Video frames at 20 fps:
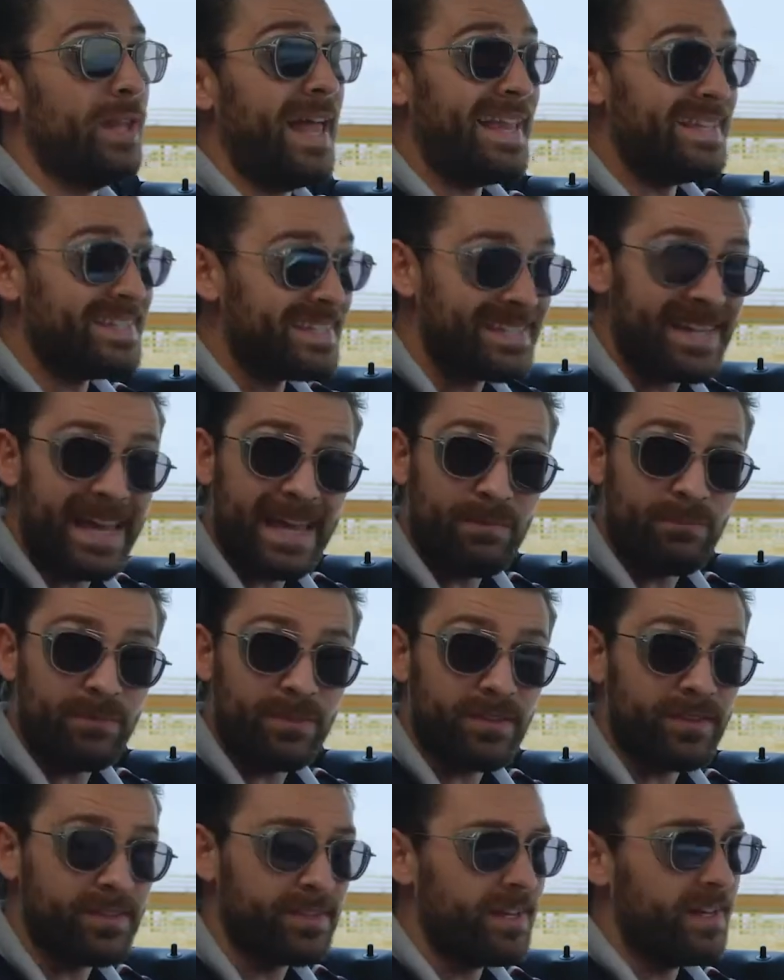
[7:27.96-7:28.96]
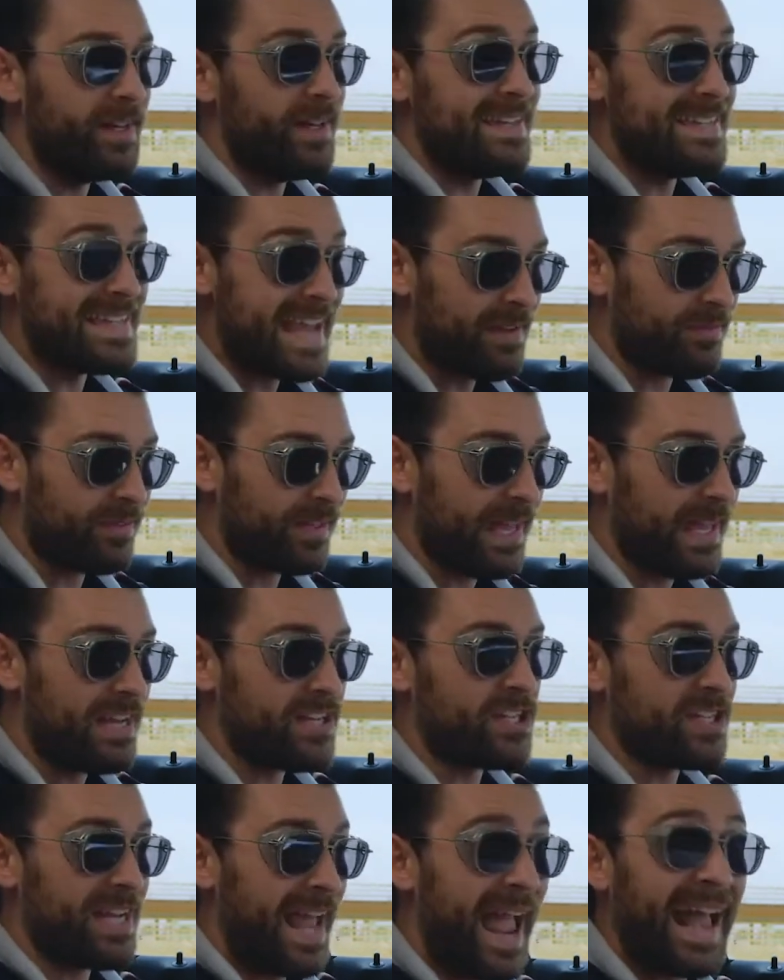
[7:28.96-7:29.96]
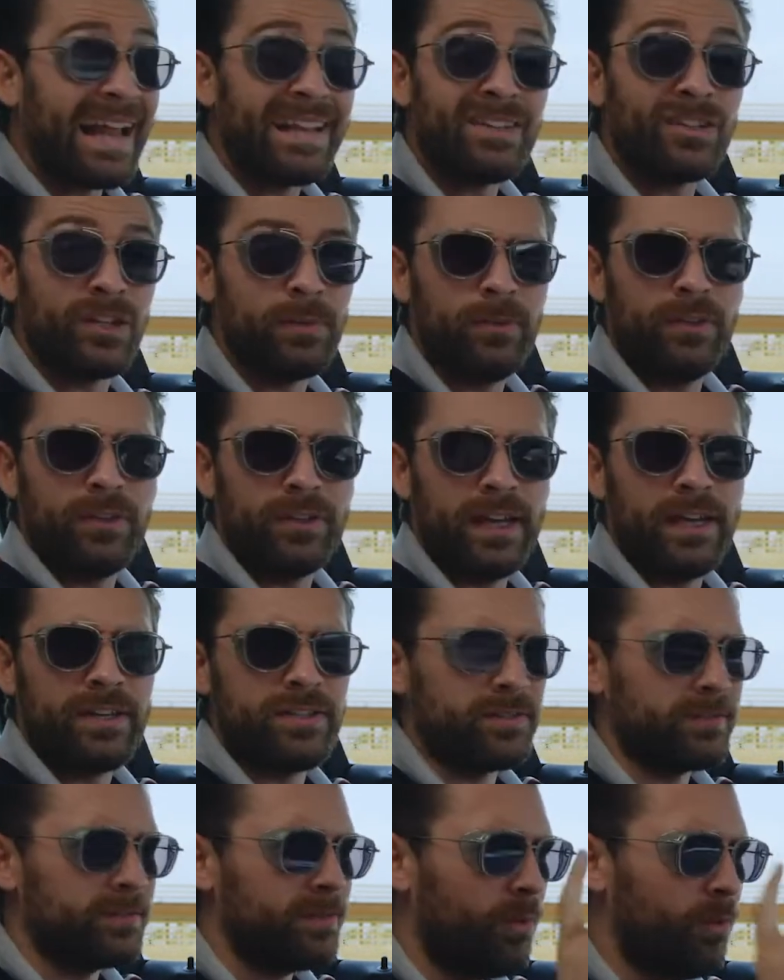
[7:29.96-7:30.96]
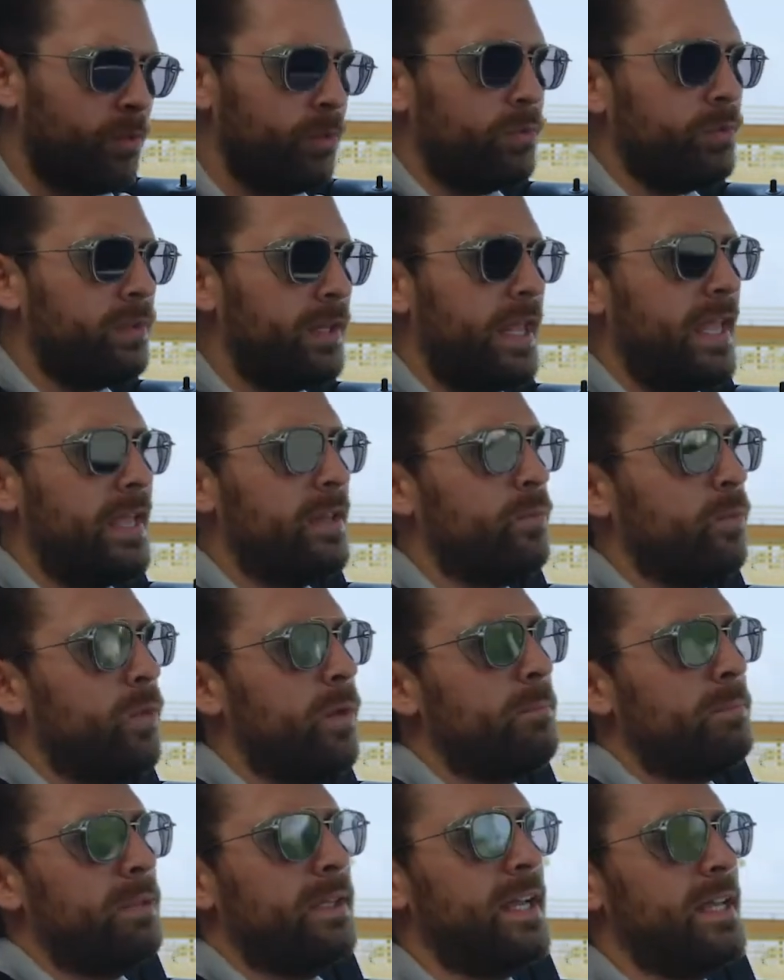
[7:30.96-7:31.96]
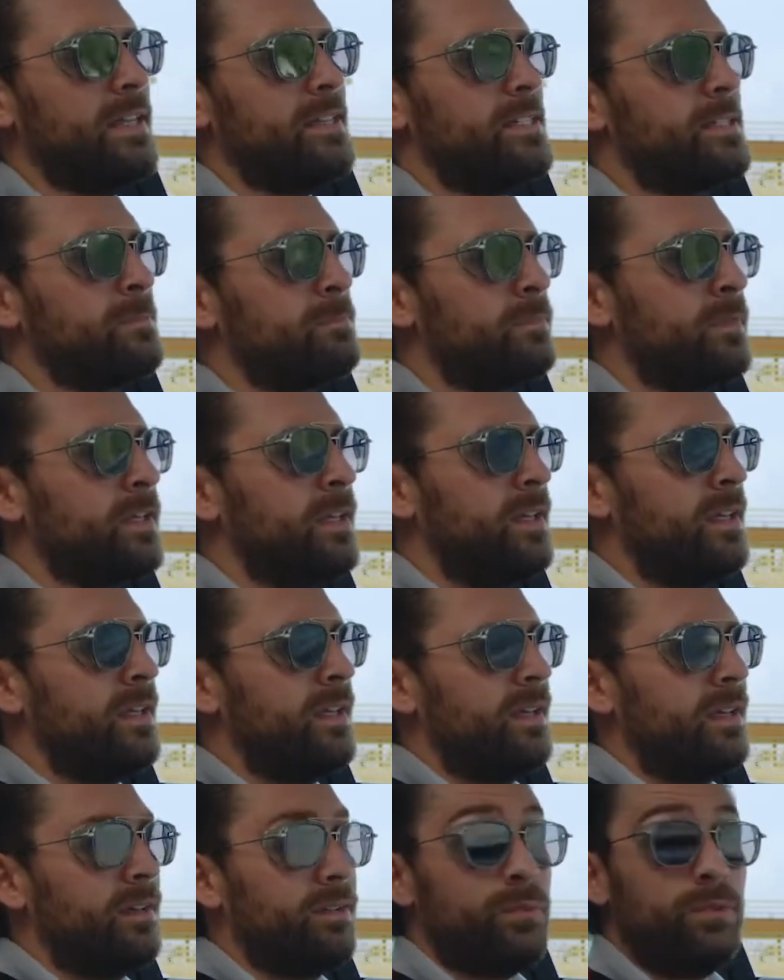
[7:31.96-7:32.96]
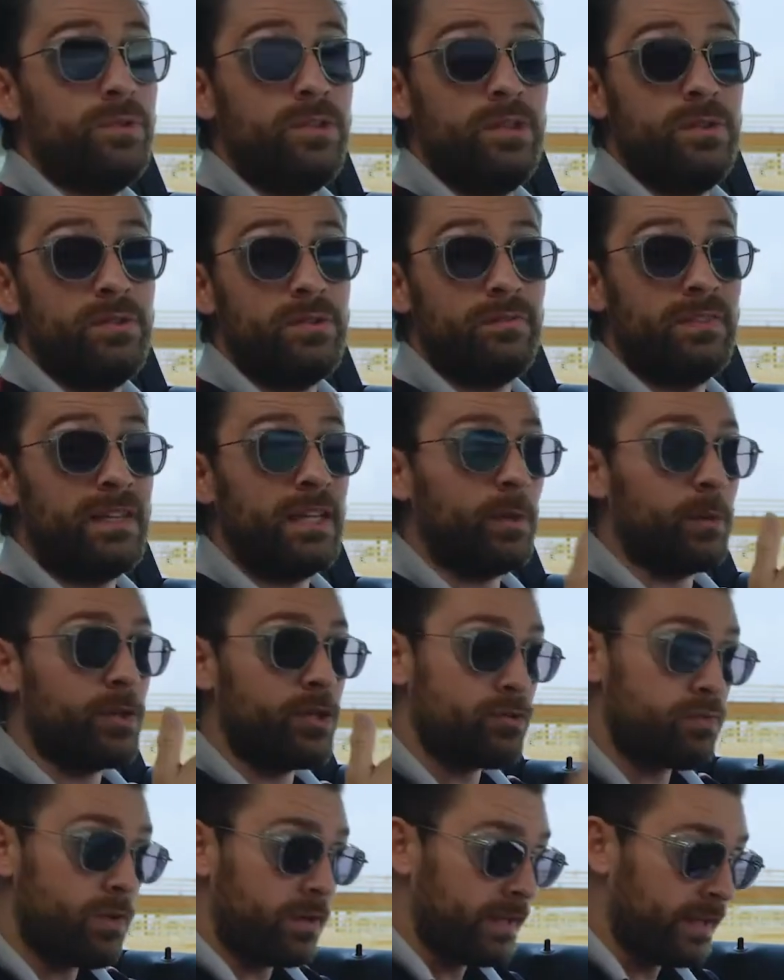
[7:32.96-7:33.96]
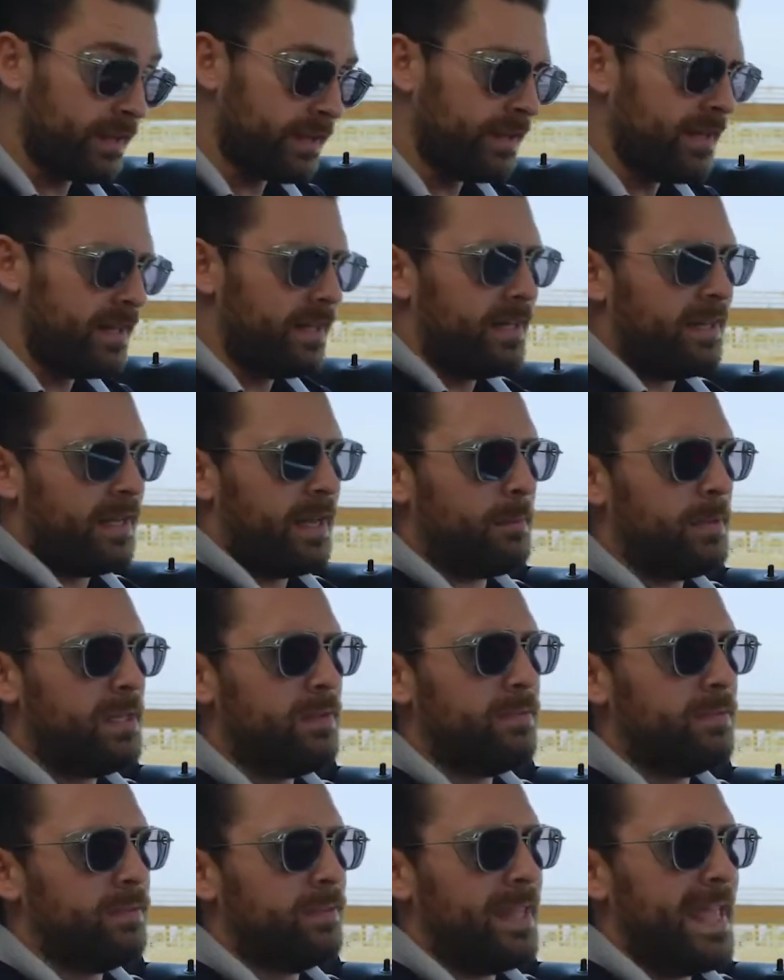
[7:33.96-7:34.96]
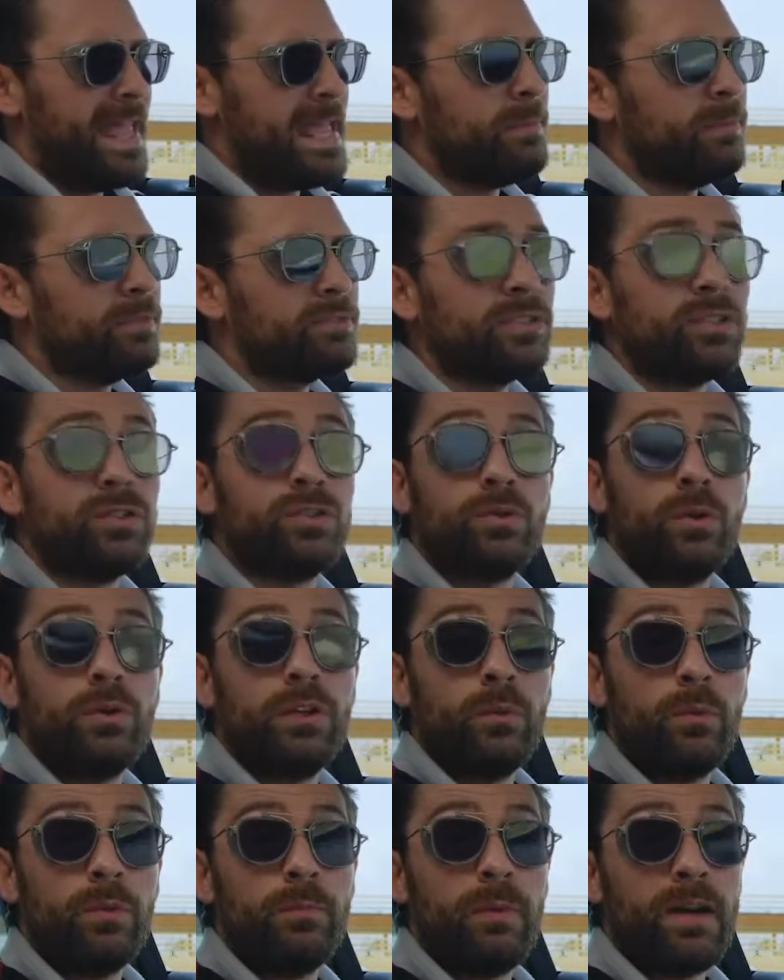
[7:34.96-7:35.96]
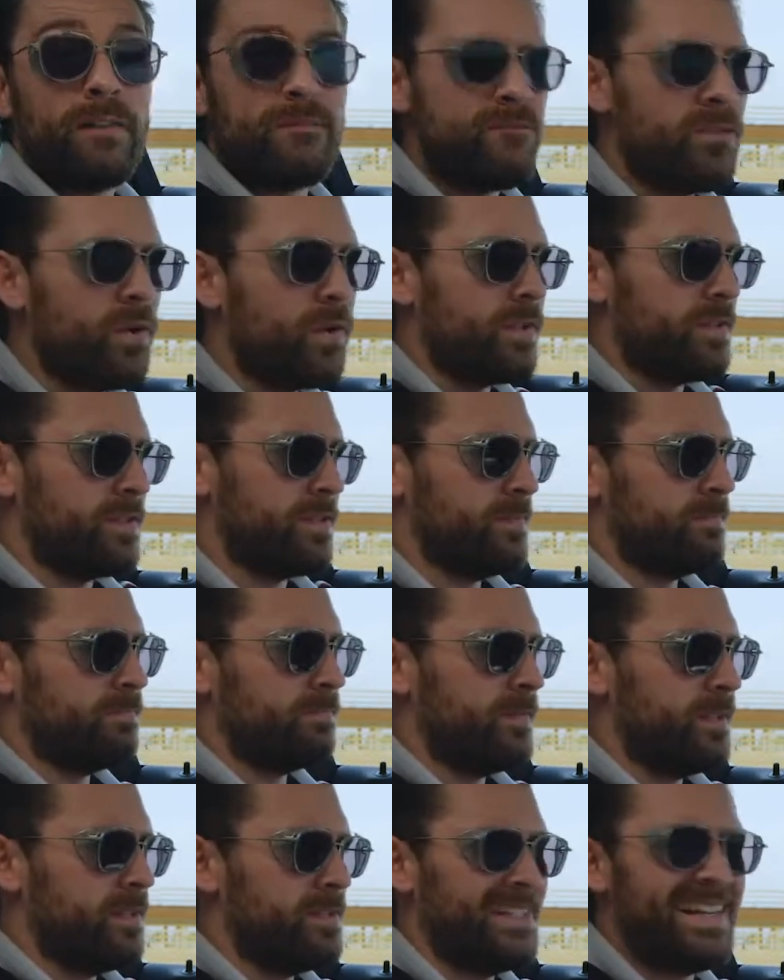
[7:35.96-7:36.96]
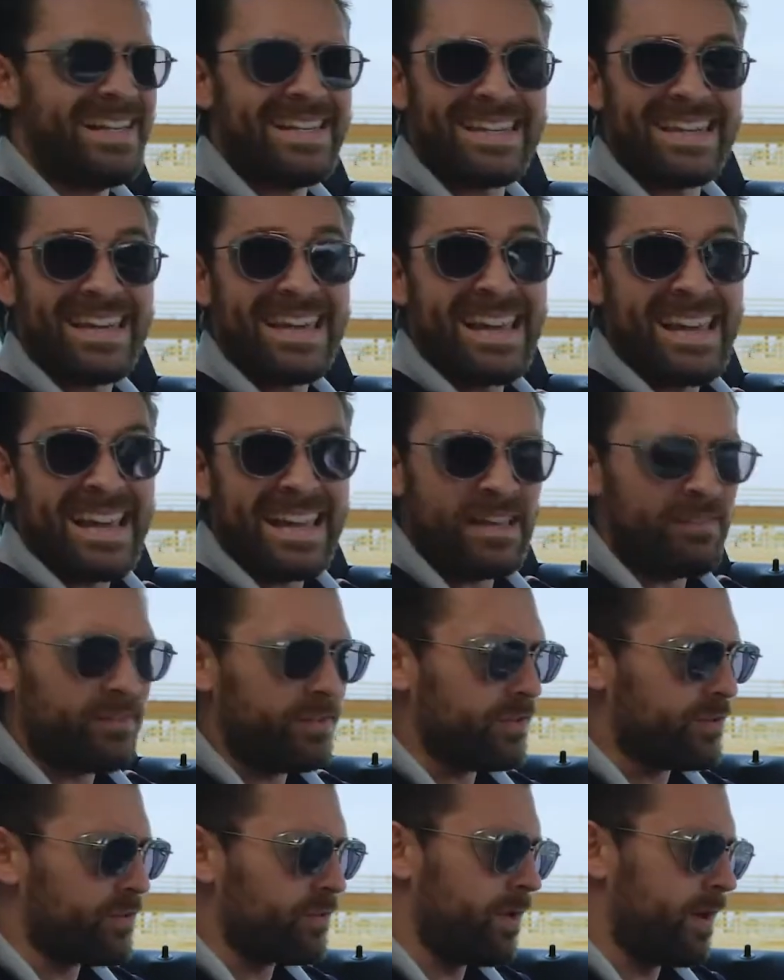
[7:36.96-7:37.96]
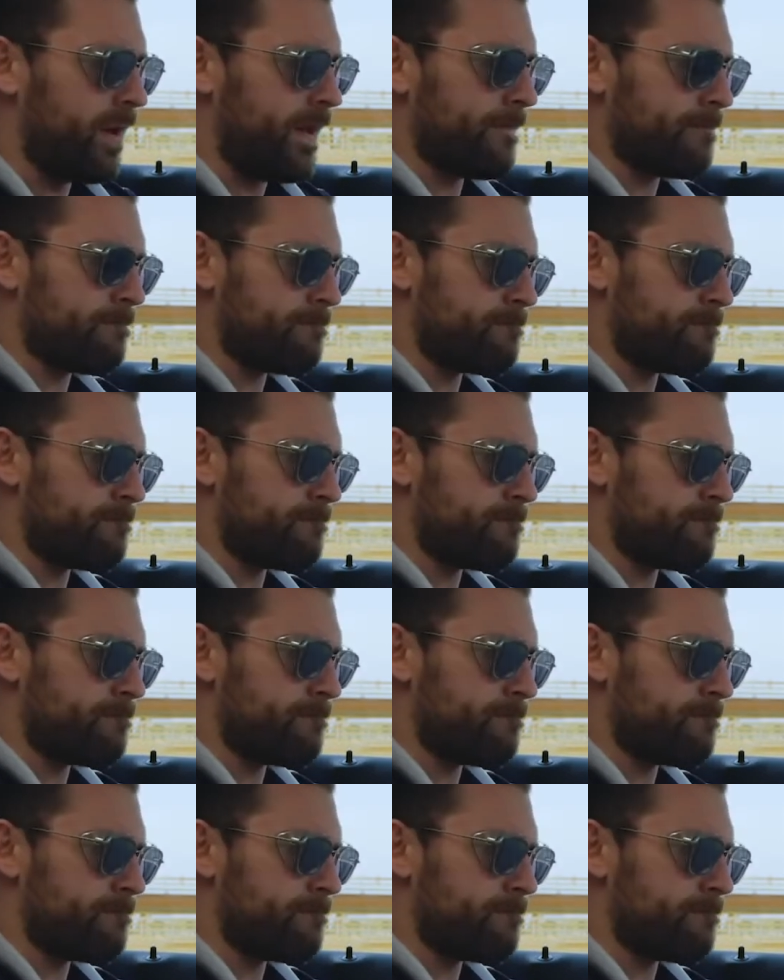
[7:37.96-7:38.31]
entertainment, navigation, and communication all in one place. And through the use of Linguatronic, I'm even able to control it with my voice. So let's give it a try.